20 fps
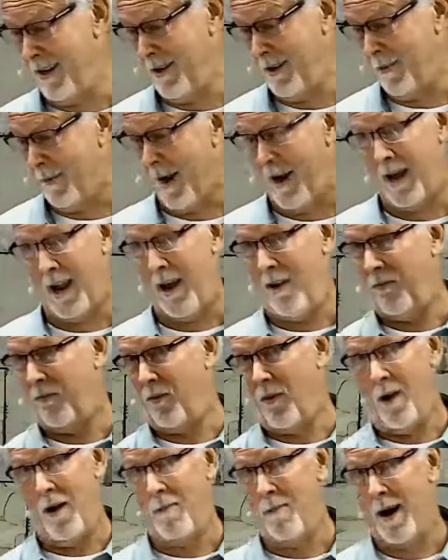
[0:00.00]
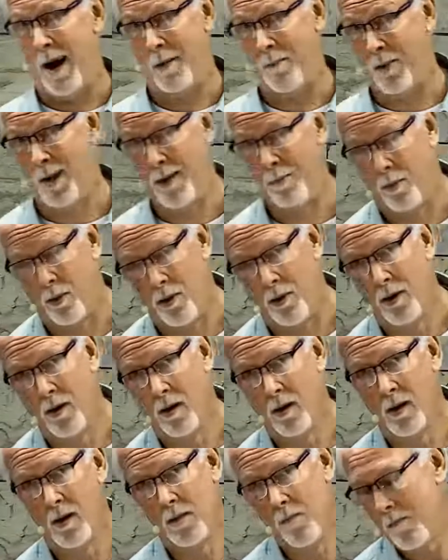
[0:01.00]
my life for all my people,
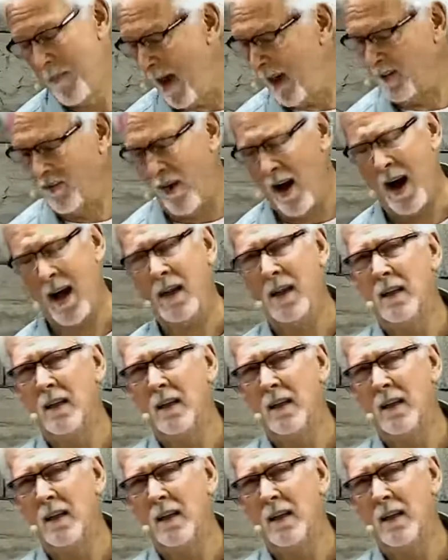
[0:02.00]
that's fine.